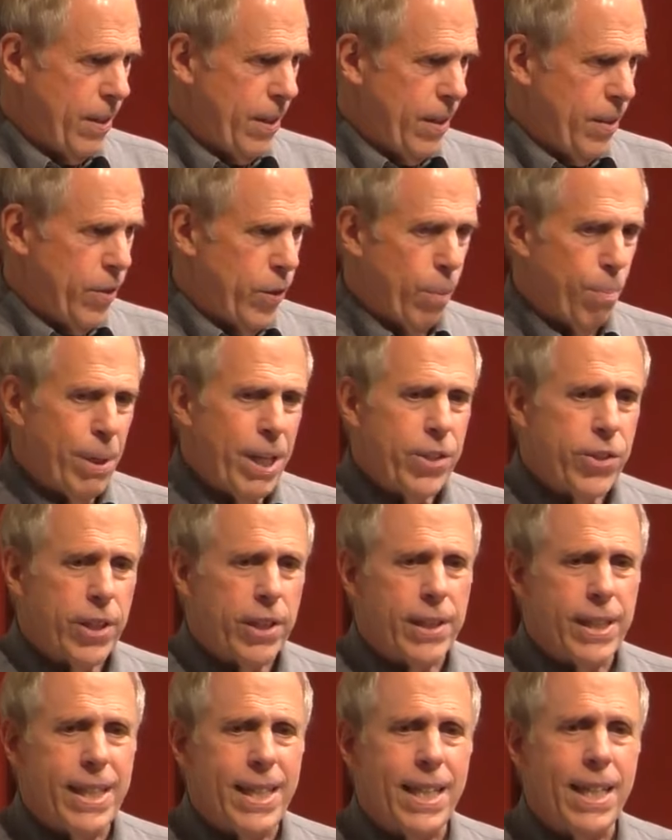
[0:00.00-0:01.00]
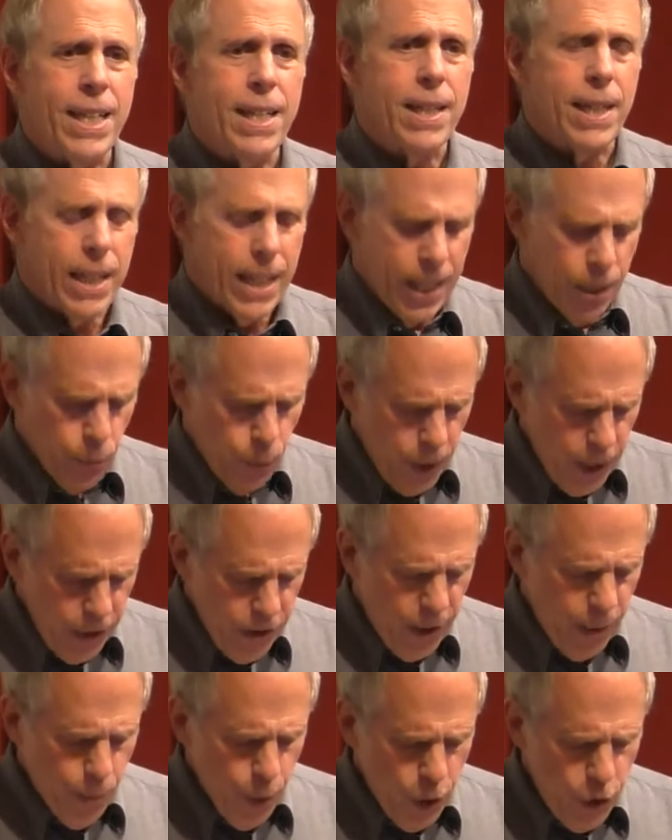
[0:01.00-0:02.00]
So basically, in what is
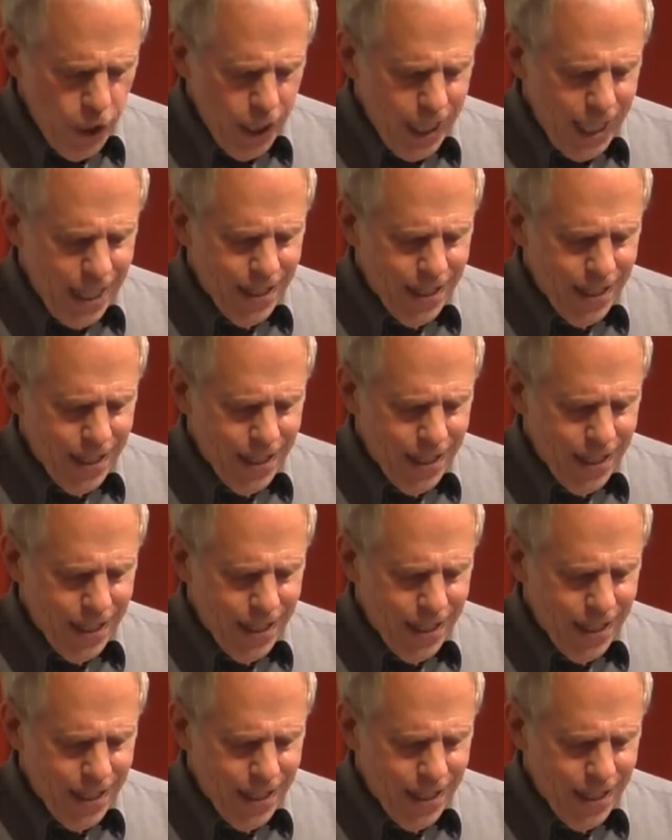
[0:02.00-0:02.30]
emerging